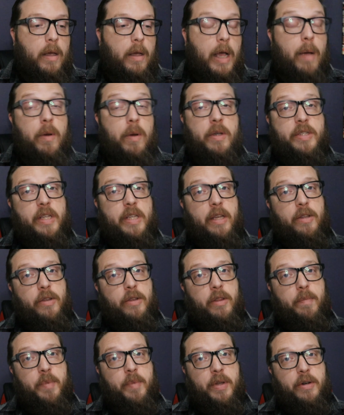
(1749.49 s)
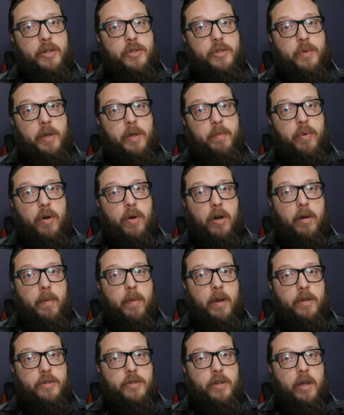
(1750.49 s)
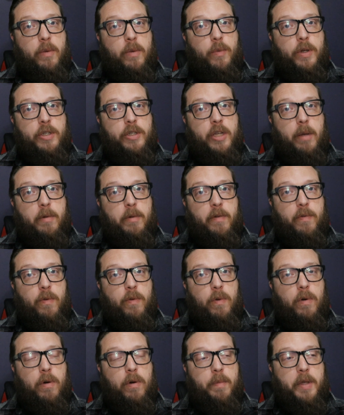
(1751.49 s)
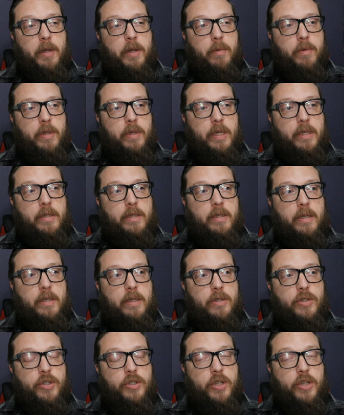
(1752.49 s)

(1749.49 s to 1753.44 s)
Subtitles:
I will say, though, the bittersweet part about John Wick Chapter 4 being released is